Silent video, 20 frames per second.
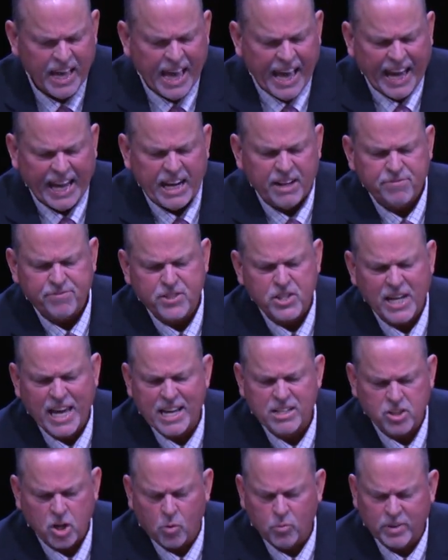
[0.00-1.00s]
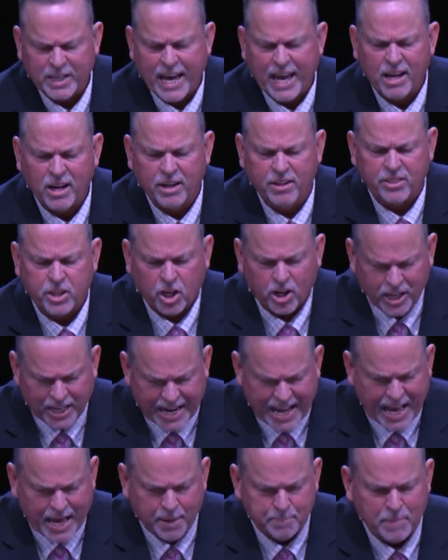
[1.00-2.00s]
And it says on down in
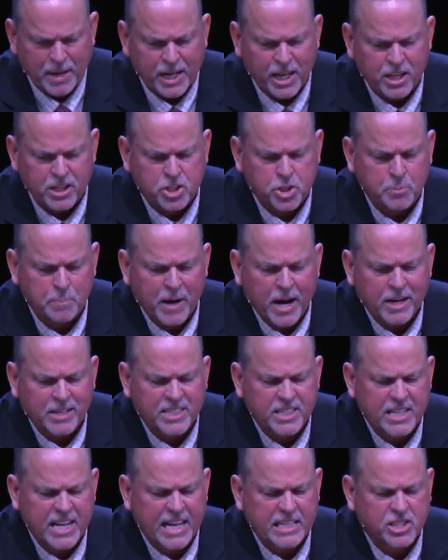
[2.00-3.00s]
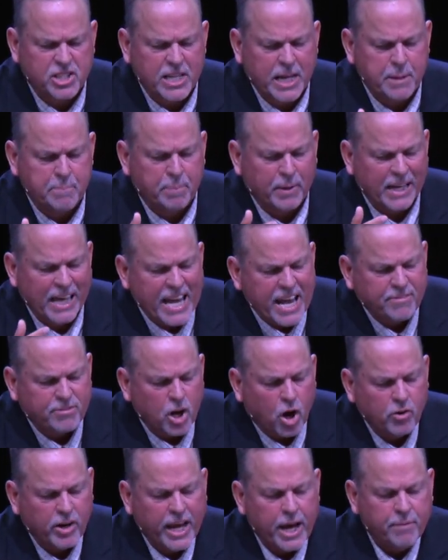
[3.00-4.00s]
39 many of the Samaritans in that city believed
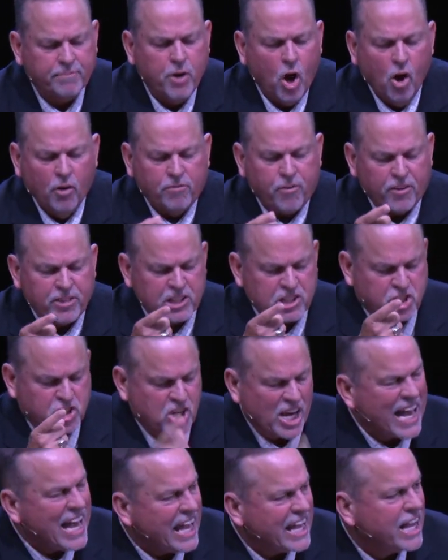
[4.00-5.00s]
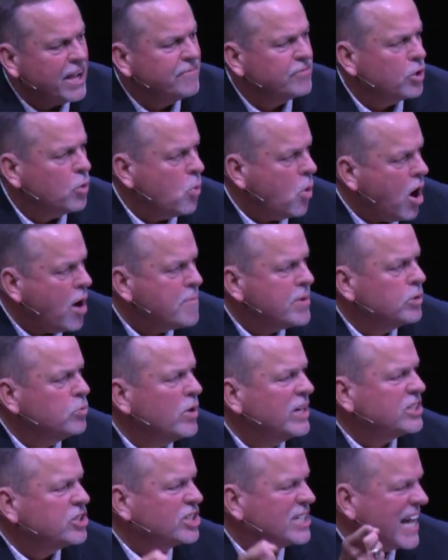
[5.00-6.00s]
on him for the saying of the woman
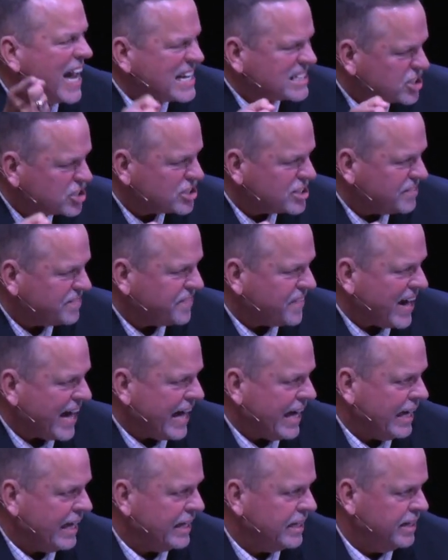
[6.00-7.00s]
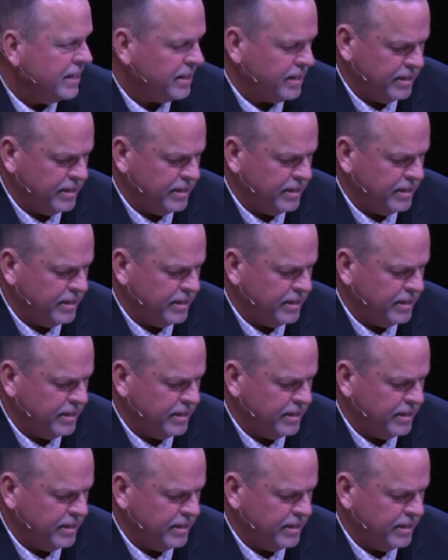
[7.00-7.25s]
which testified.